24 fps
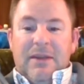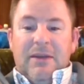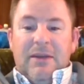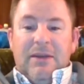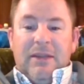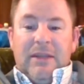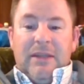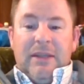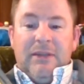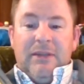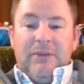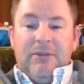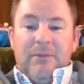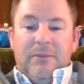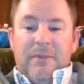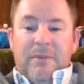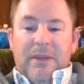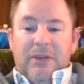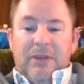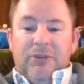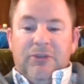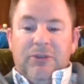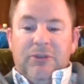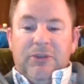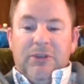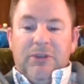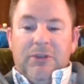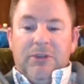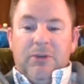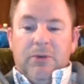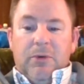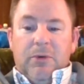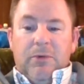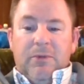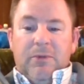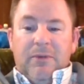Okay, so make sure you
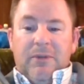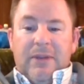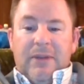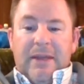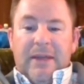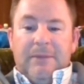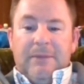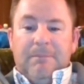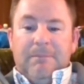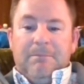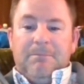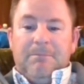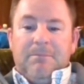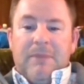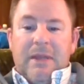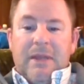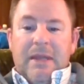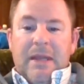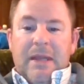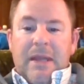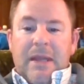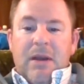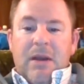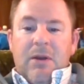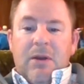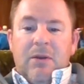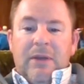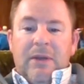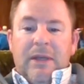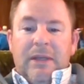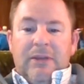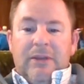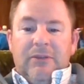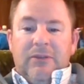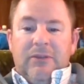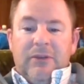go over that.
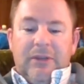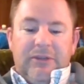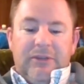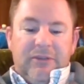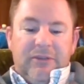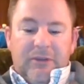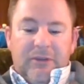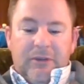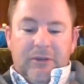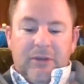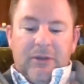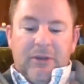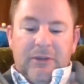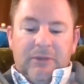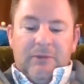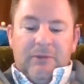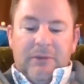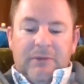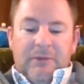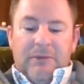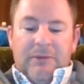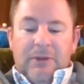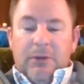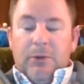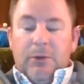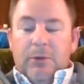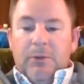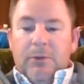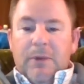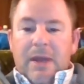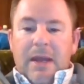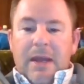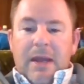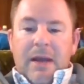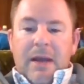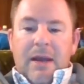Okay, so let's start on the review.
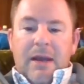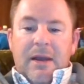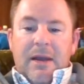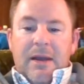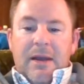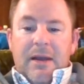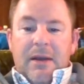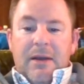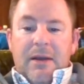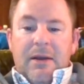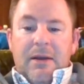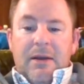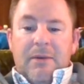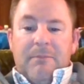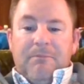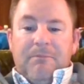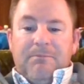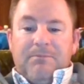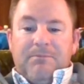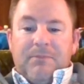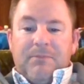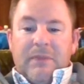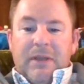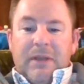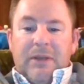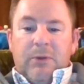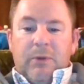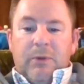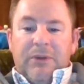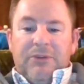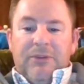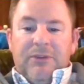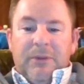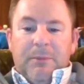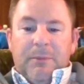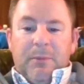
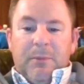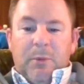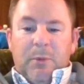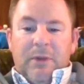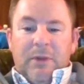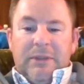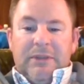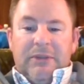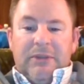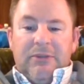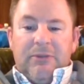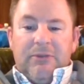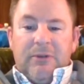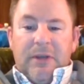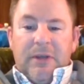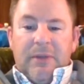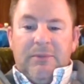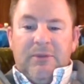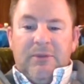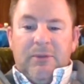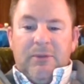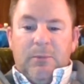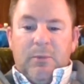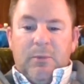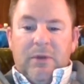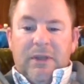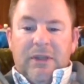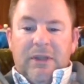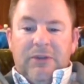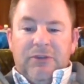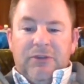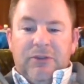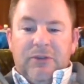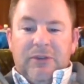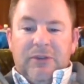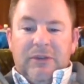Question number 1, describe some
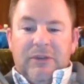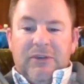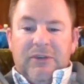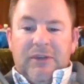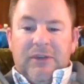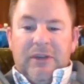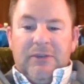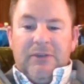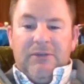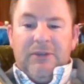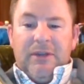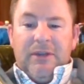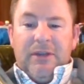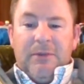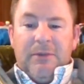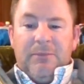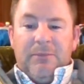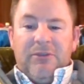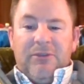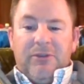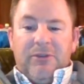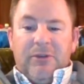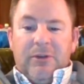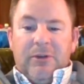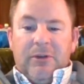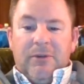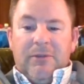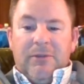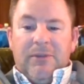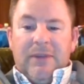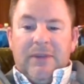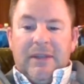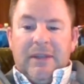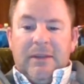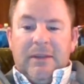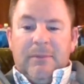ways you could safely
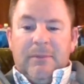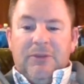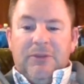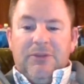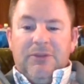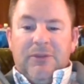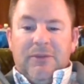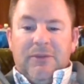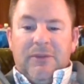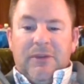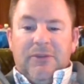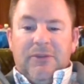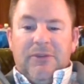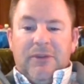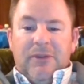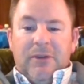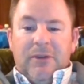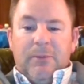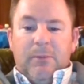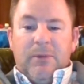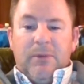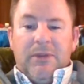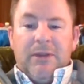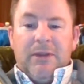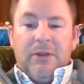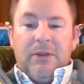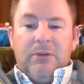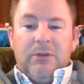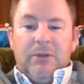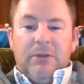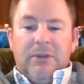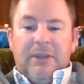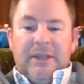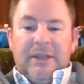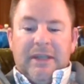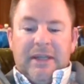observe the image of the sun without
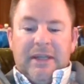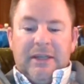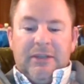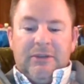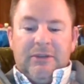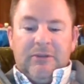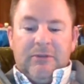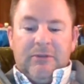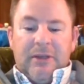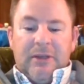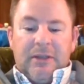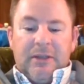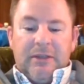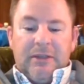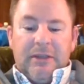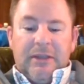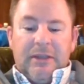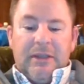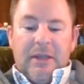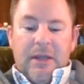looking at it directly.